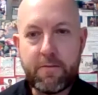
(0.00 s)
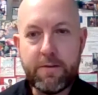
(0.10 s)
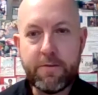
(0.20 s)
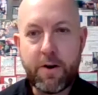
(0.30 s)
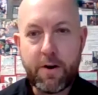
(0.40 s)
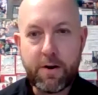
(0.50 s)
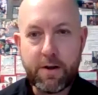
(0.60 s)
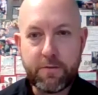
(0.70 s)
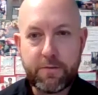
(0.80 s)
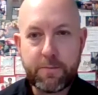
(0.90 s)
even heard
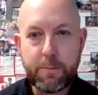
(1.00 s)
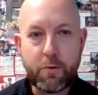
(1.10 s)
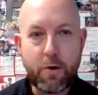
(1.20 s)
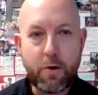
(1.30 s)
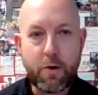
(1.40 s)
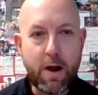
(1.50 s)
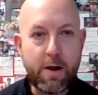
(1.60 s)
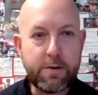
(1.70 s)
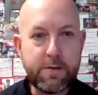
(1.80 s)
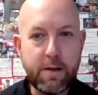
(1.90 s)
of
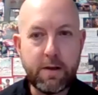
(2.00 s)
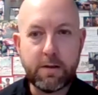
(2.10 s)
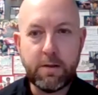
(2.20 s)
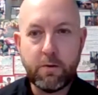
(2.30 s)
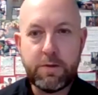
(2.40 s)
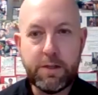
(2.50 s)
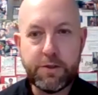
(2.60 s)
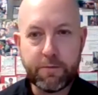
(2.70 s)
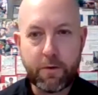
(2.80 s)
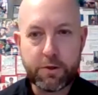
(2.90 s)
prior to, you know,
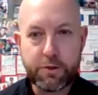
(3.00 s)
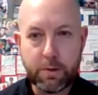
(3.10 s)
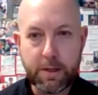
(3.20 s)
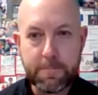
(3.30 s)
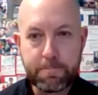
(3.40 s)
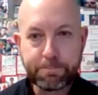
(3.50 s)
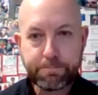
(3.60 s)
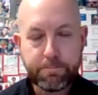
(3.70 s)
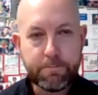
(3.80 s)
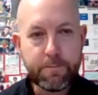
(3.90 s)
teaching virtually,
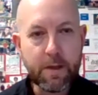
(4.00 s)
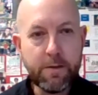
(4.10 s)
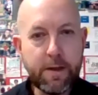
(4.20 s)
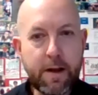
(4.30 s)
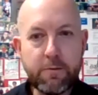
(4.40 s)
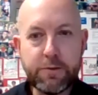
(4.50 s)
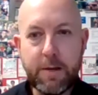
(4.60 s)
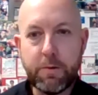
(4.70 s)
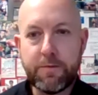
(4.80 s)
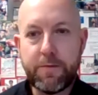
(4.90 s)
that I was
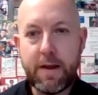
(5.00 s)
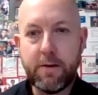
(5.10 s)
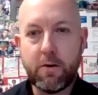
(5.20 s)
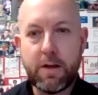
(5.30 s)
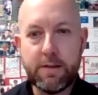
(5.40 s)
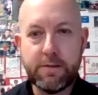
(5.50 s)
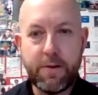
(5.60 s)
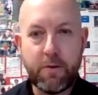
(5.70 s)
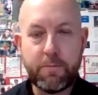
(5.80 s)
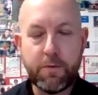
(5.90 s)
able to find all kinds of
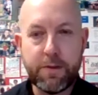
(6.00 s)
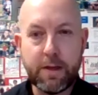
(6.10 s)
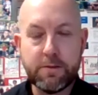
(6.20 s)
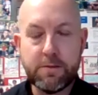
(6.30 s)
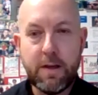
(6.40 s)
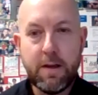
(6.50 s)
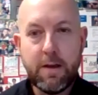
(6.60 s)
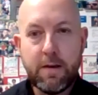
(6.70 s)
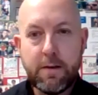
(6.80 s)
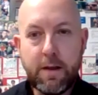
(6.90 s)
helpful things.
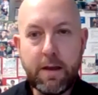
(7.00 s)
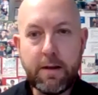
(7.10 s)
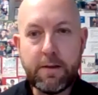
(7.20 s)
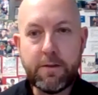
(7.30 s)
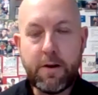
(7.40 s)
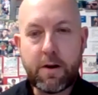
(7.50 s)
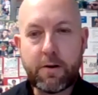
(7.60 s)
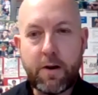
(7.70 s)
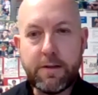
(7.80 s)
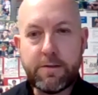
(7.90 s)
And, and there are
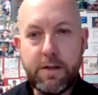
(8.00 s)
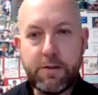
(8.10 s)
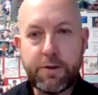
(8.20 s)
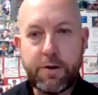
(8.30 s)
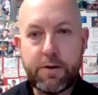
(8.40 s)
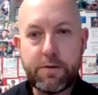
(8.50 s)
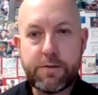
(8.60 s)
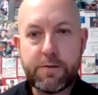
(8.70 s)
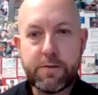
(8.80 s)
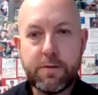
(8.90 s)
great
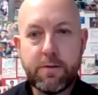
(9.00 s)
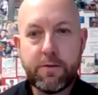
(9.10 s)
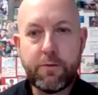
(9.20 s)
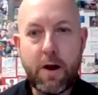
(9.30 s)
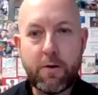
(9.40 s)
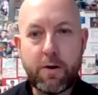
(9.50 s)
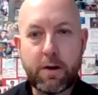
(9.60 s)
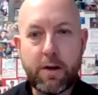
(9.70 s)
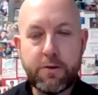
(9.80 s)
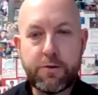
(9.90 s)
teachers throughout our
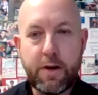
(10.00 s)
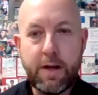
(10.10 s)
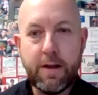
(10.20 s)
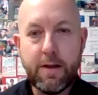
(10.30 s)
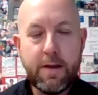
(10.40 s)
country